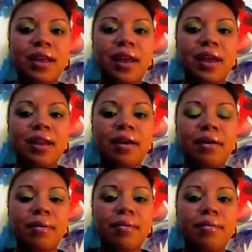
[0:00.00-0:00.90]
that
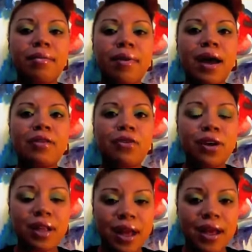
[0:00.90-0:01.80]
I
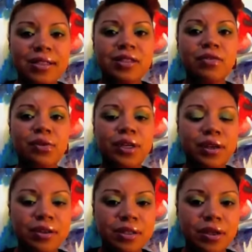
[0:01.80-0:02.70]
realized several
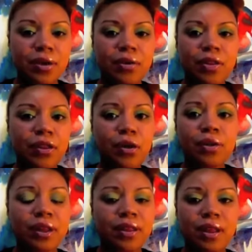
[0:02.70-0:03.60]
years ago that the
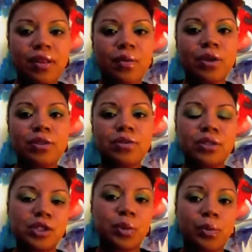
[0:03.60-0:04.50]
only thing that we do
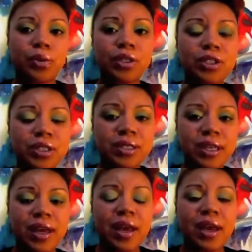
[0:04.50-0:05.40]

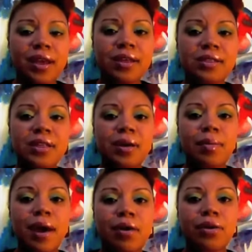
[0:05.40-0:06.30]
disproportionately is the
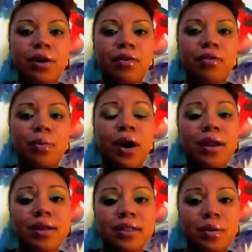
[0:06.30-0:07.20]
amount of
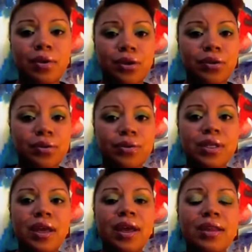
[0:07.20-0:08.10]
products that we
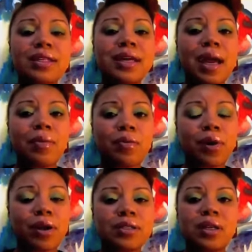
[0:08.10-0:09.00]
use and the type of
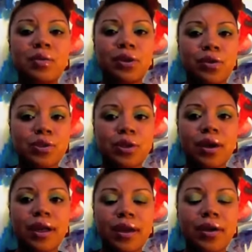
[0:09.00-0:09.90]
products that we use on
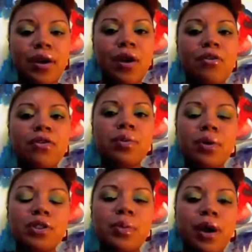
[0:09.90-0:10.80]
our hair. For the
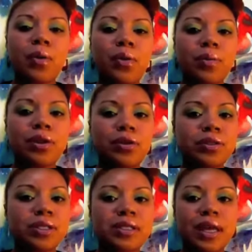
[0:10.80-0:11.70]
most part, women
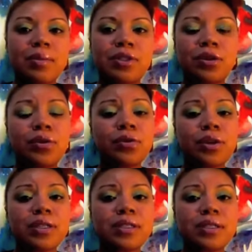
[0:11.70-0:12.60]
use the same
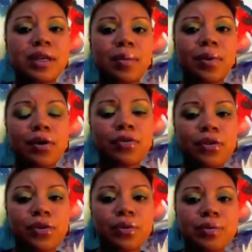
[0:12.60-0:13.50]
deodorants, the same
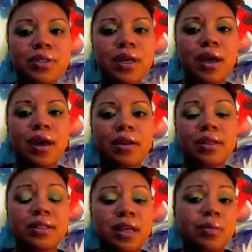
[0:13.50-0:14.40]
perfumes,
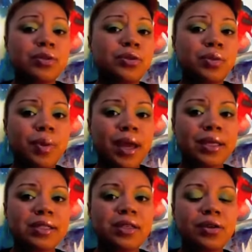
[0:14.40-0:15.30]
the same
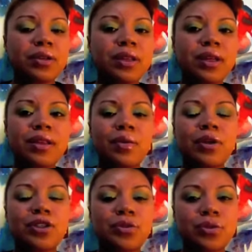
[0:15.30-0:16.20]
toothpaste. The only thing that
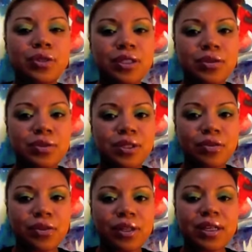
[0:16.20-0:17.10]
we truly do
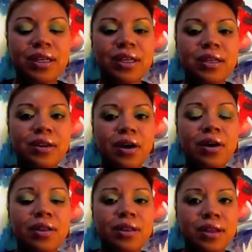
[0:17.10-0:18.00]
differently
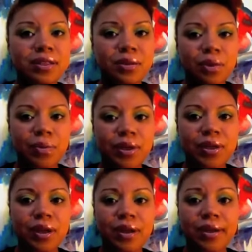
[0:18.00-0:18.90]
are the things that we
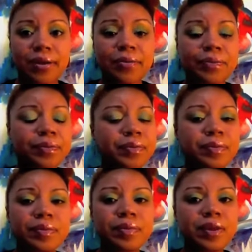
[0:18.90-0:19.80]
put in our hair.
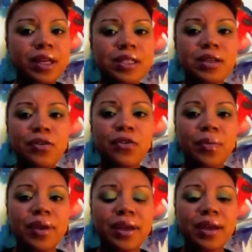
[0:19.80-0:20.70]
And so
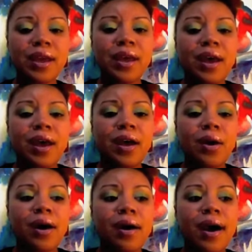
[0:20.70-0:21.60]
for me,
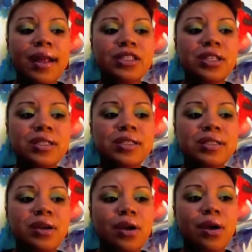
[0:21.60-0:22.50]
I
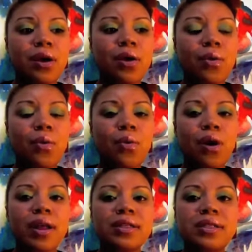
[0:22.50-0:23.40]
just
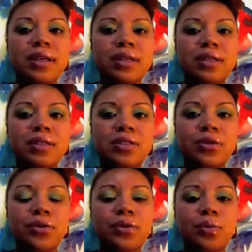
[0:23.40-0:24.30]
want
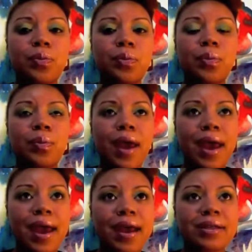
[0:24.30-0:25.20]
to
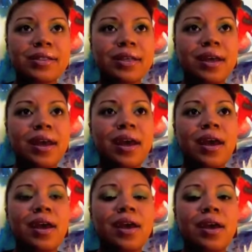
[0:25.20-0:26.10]
ask
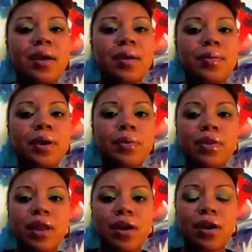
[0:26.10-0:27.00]
people
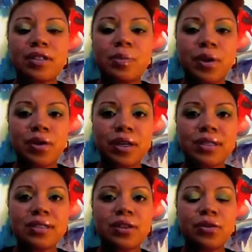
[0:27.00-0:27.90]
that are
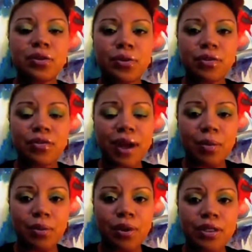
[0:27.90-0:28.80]
experiencing uterine
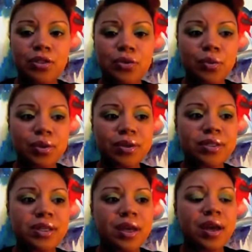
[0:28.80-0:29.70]
fibroid tumors,